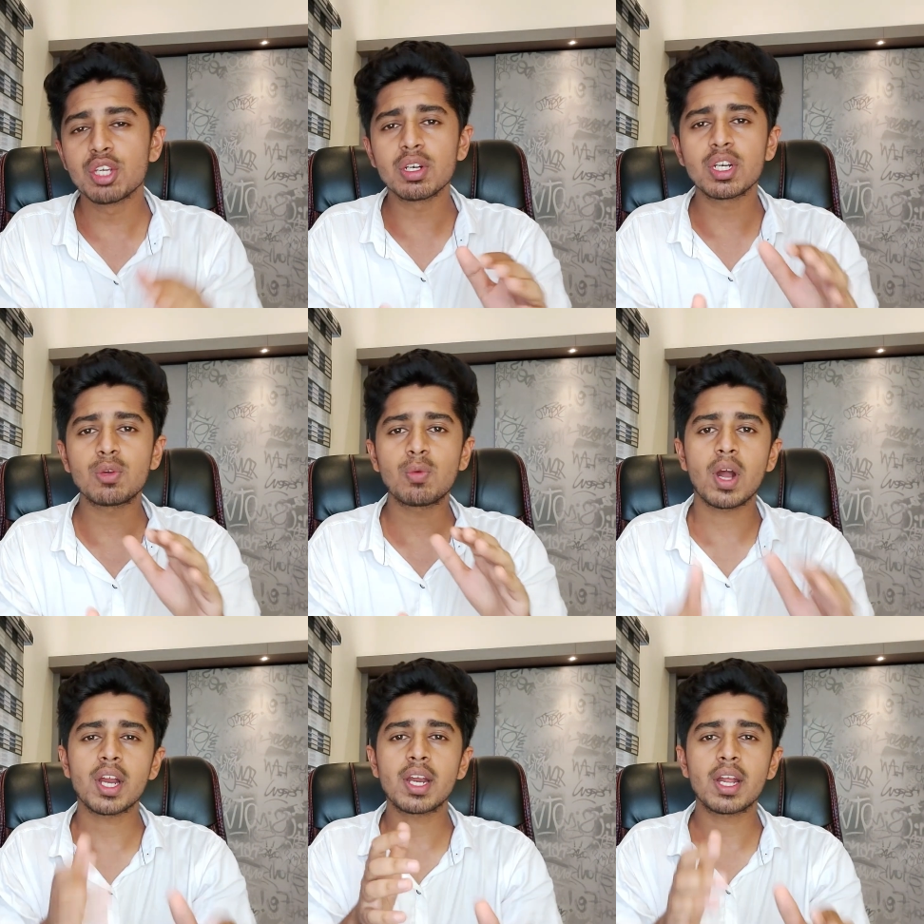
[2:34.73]
you'll
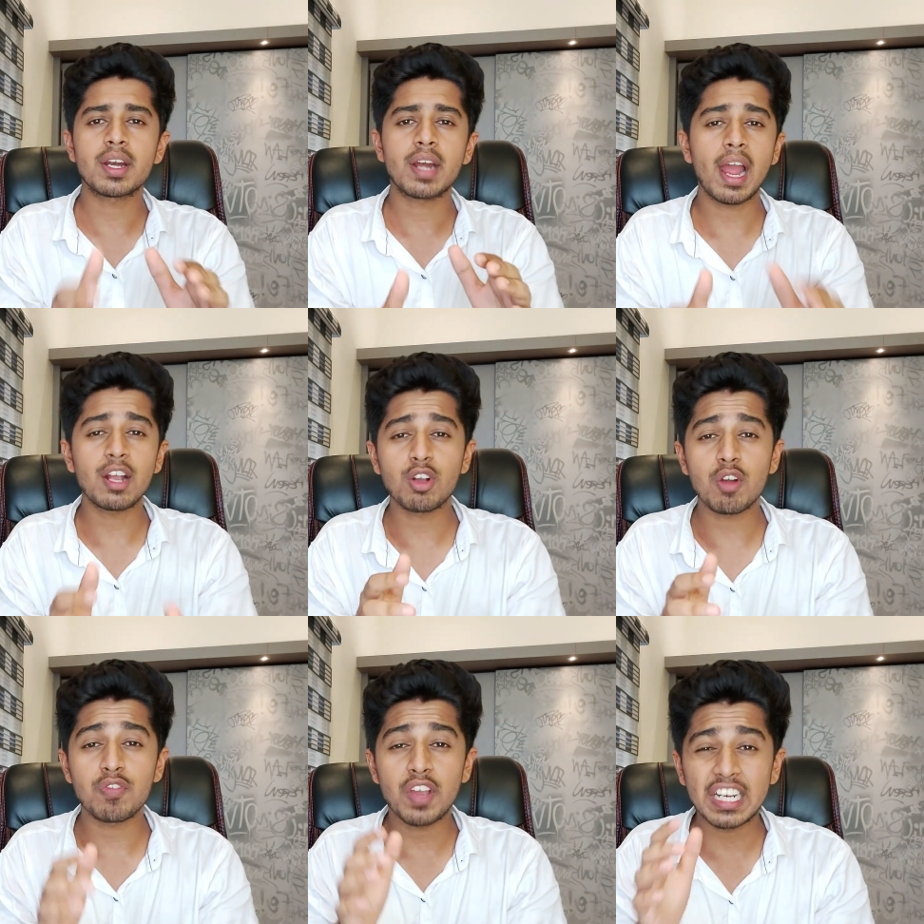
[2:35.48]
require a rank
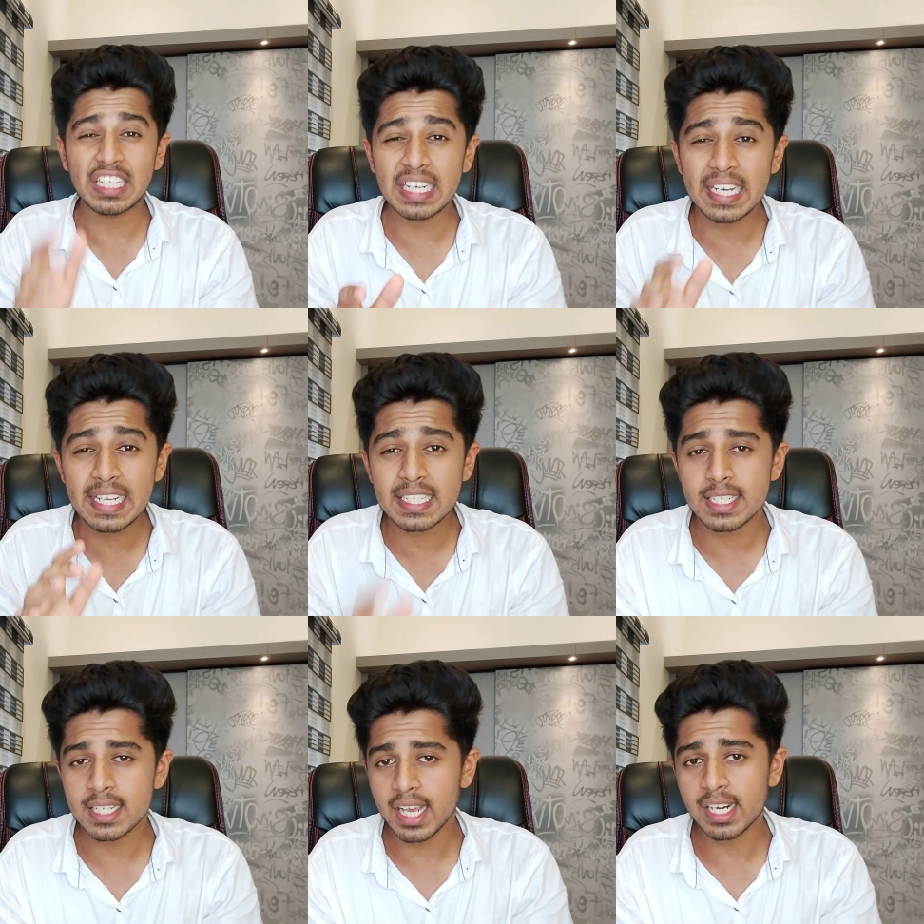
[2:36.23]
of at
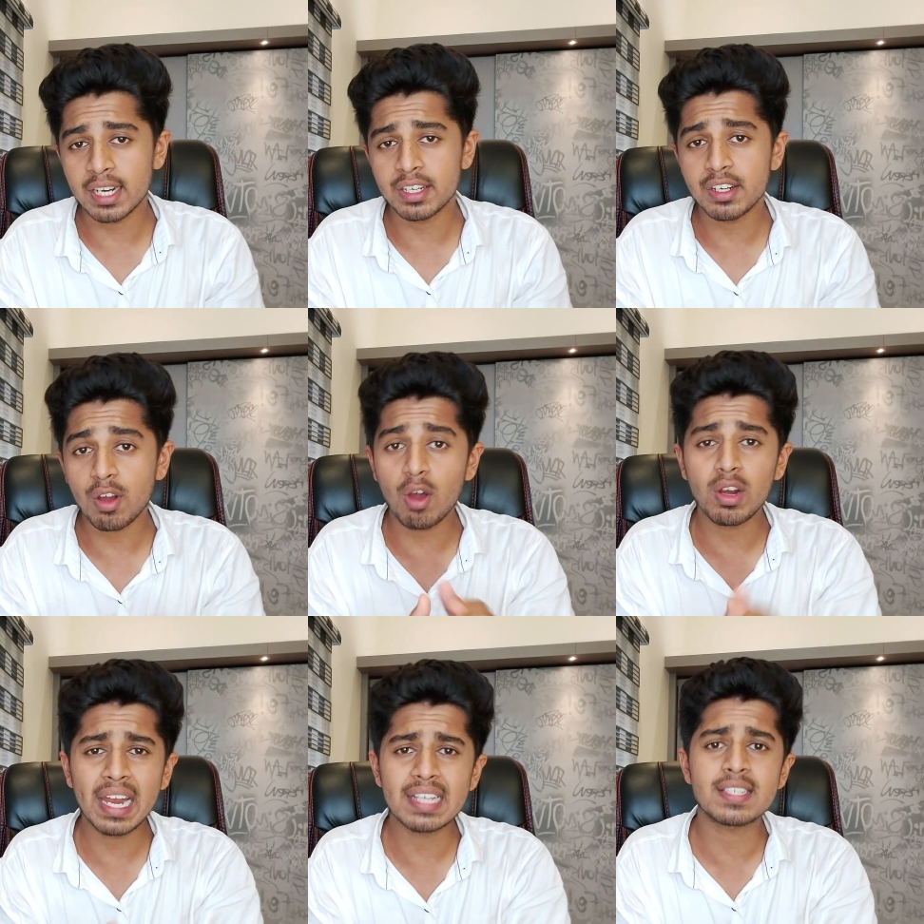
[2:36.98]
least 900 or
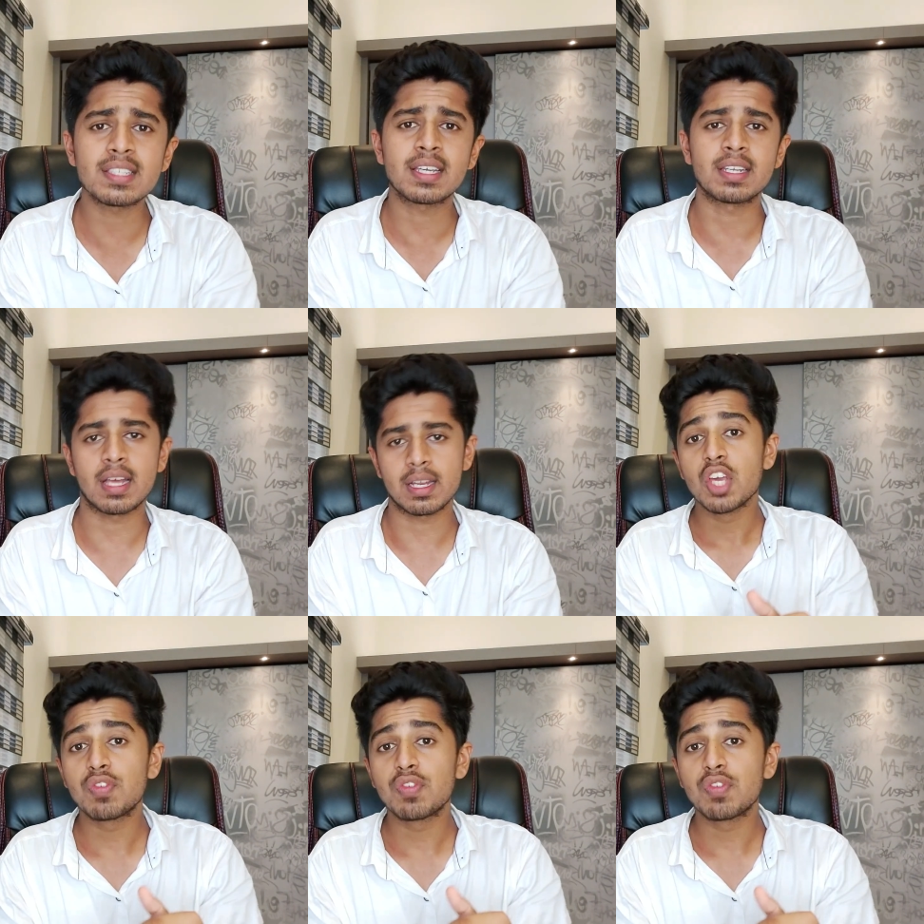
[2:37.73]
lesser than that.